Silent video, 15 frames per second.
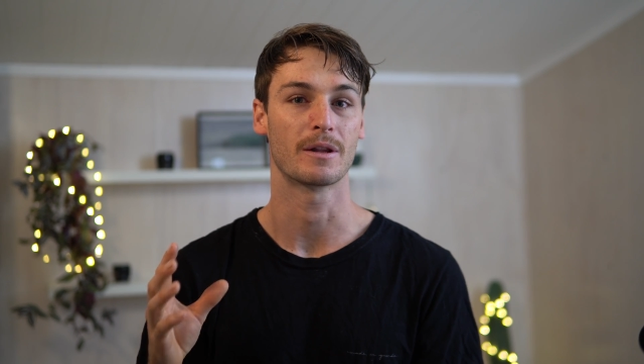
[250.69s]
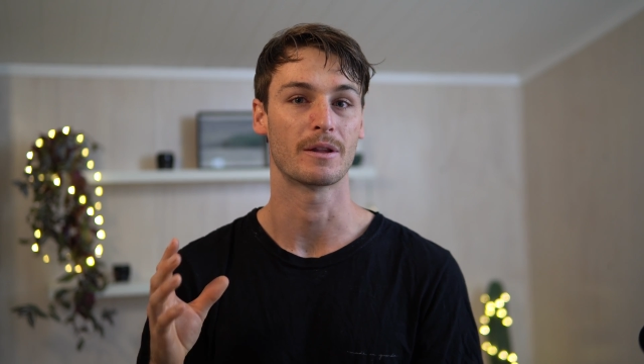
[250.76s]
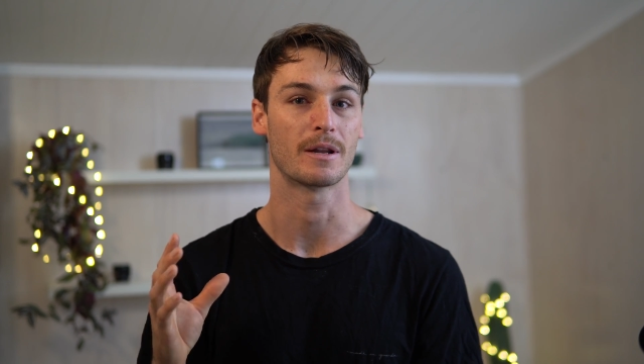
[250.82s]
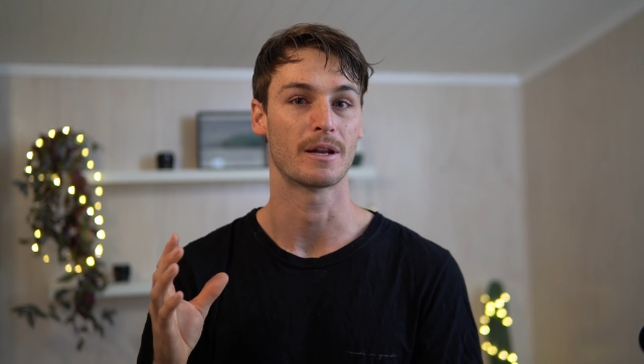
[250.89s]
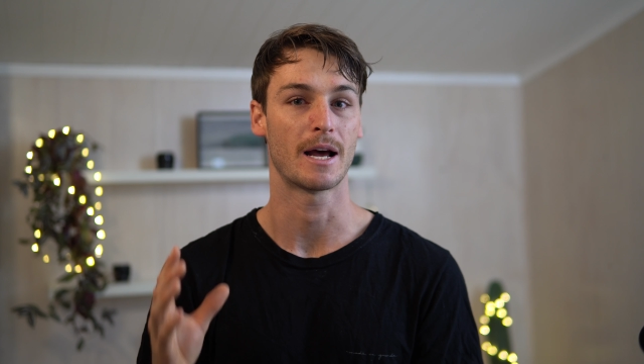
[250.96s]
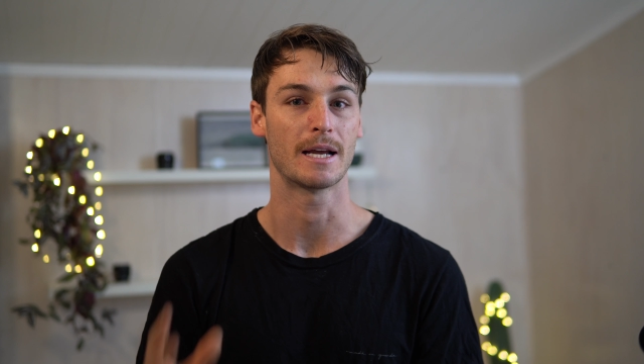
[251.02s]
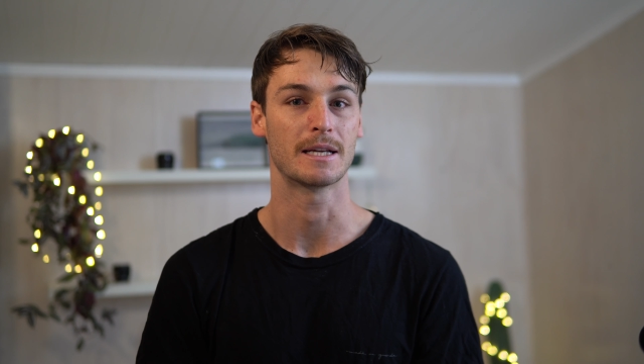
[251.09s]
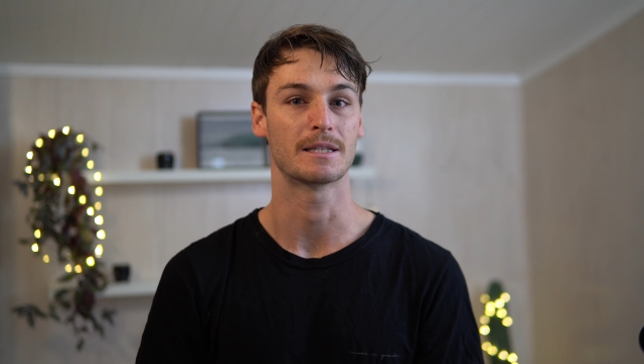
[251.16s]

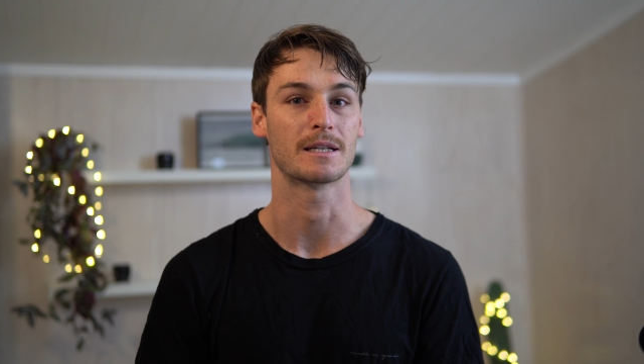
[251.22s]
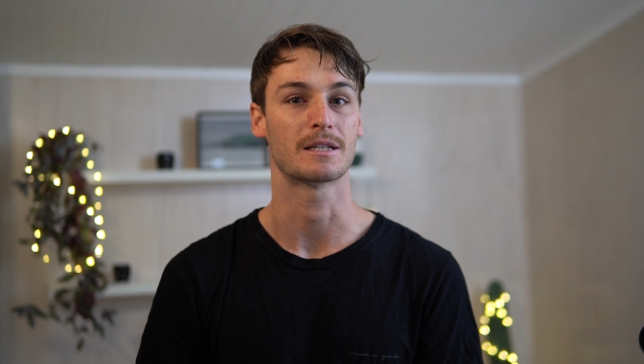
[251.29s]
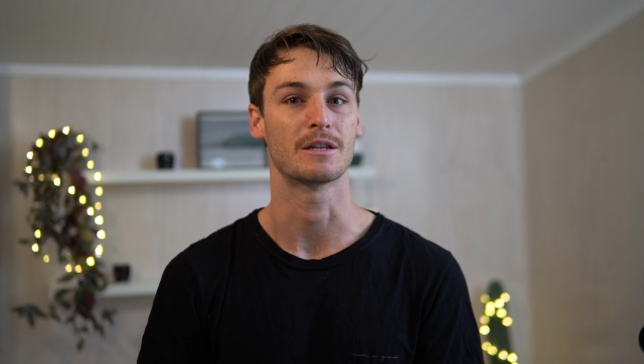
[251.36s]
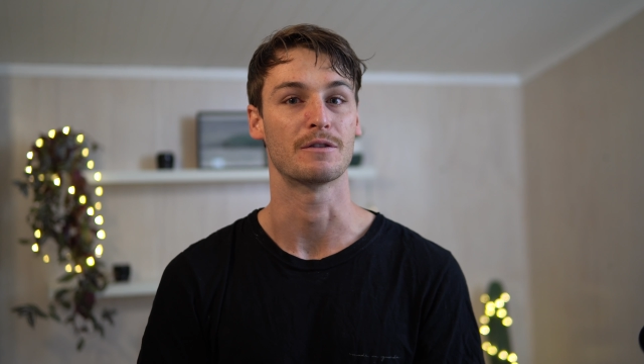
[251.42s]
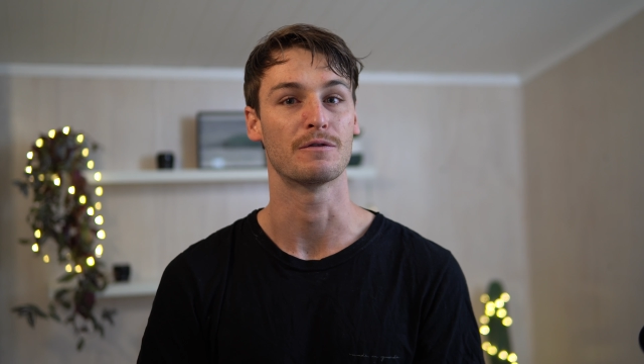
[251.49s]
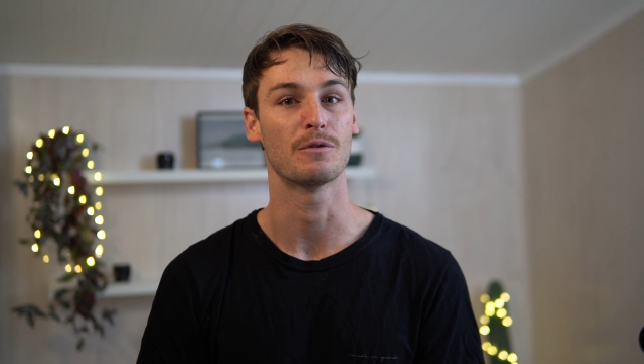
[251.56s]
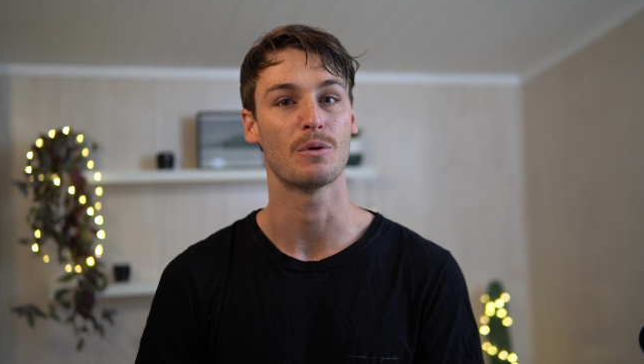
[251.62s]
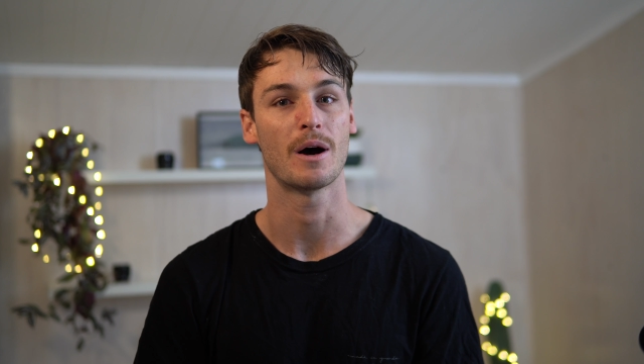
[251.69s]
than the
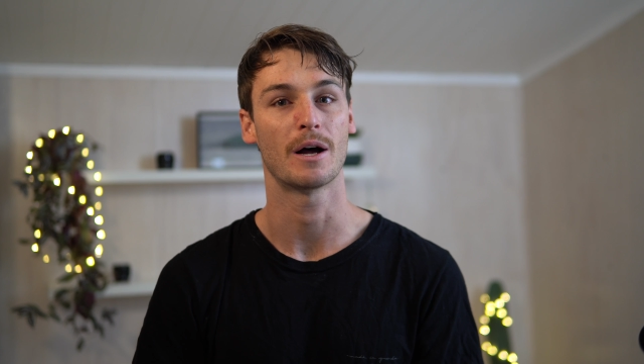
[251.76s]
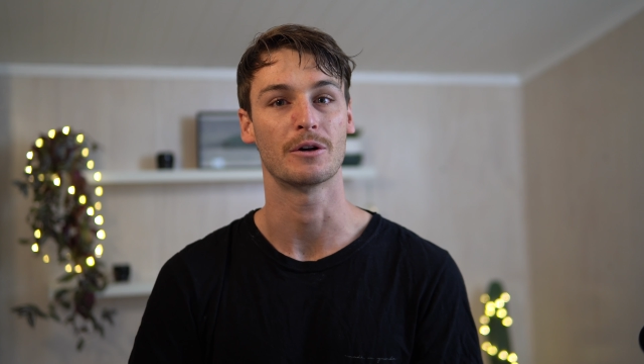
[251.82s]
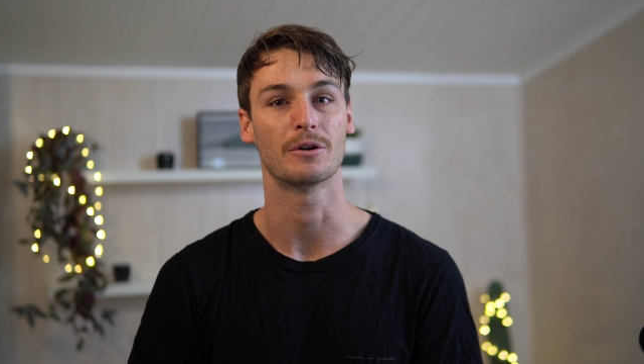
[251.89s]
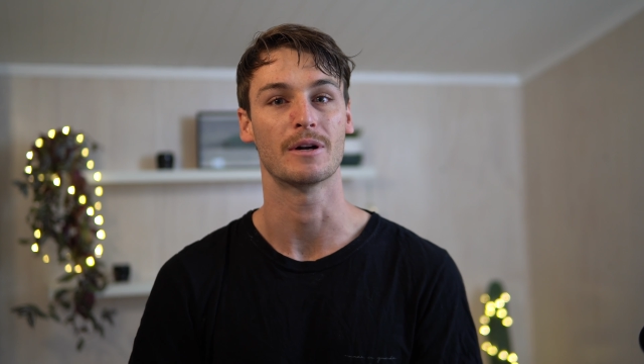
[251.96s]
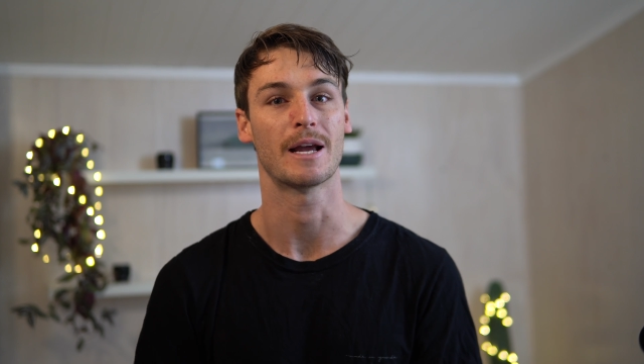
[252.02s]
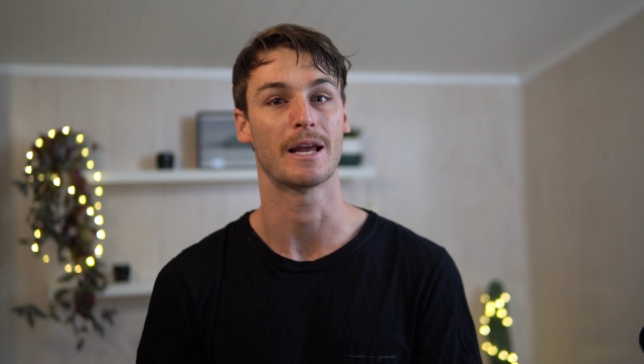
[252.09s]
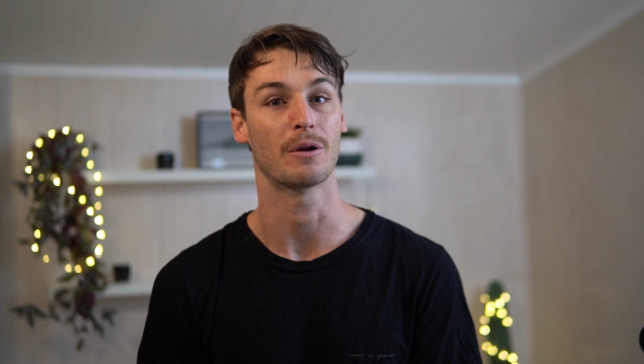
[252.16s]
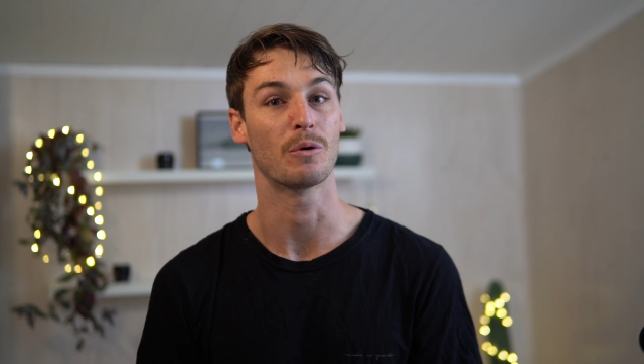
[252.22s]

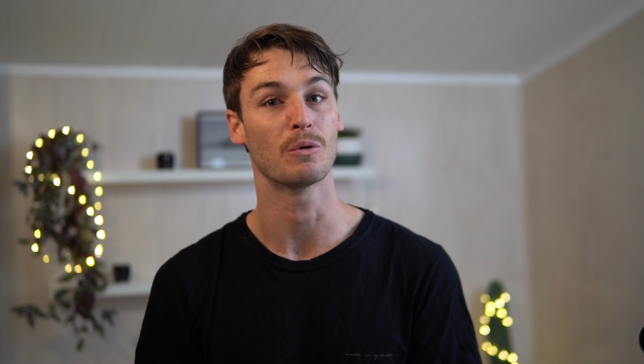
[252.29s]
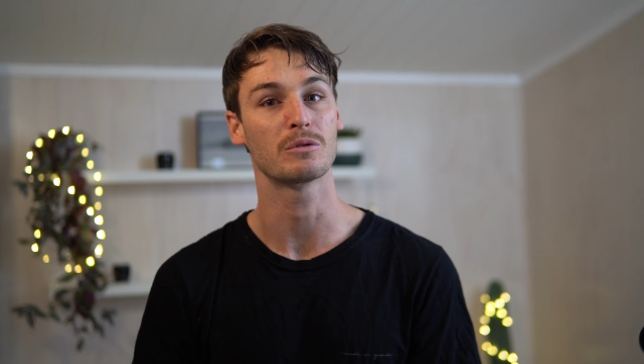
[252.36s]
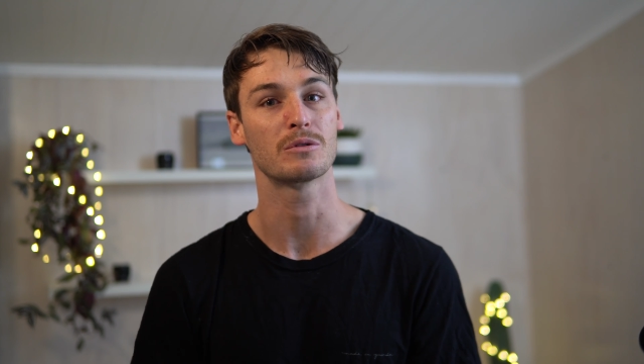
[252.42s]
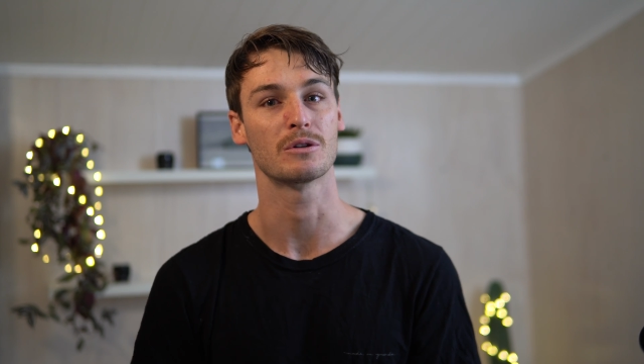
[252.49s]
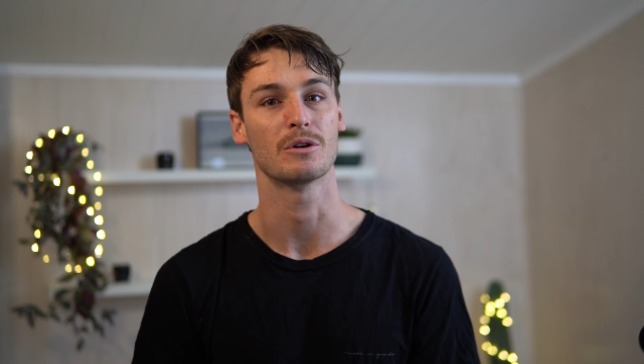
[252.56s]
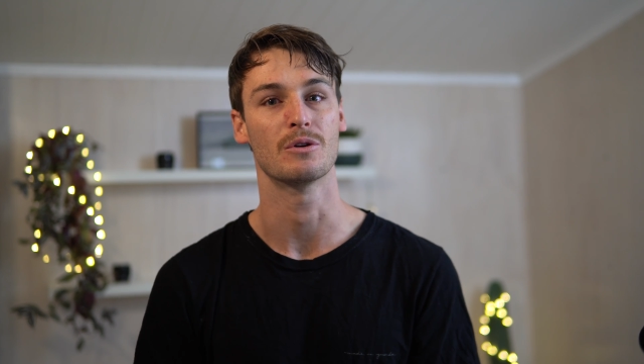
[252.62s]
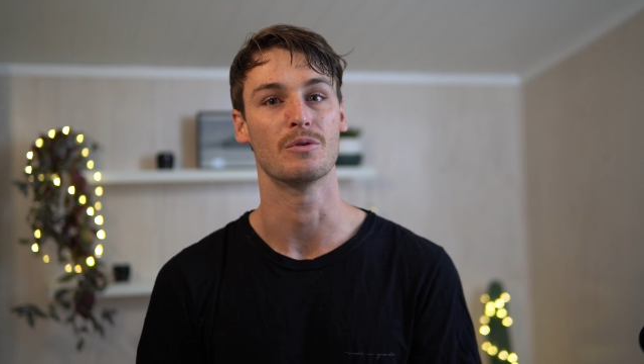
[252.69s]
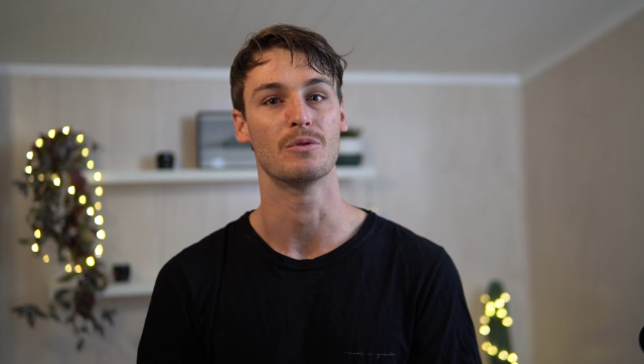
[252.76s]
A6400, and
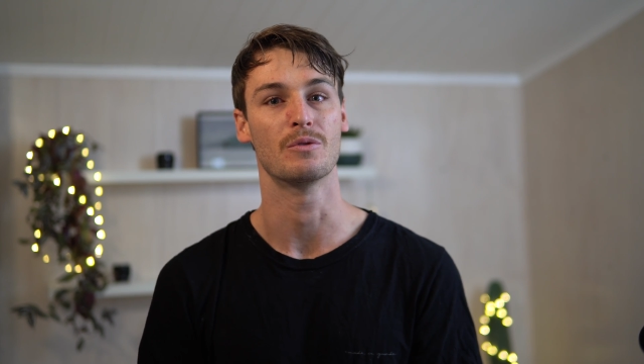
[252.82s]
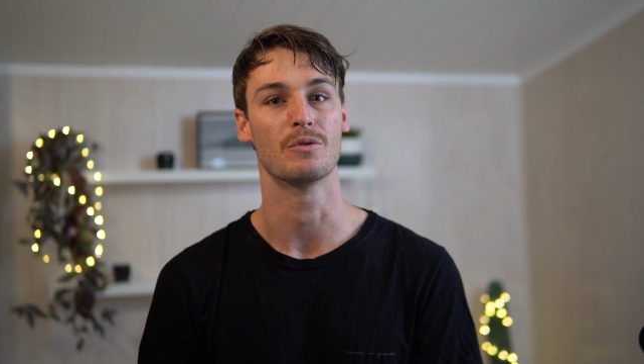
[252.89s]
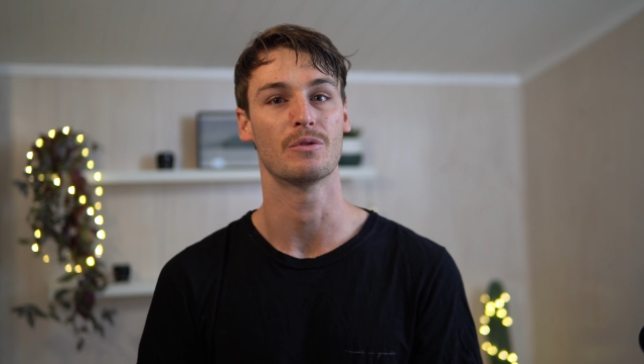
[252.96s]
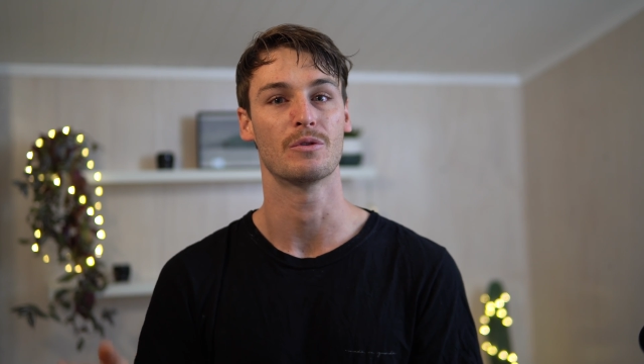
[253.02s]
also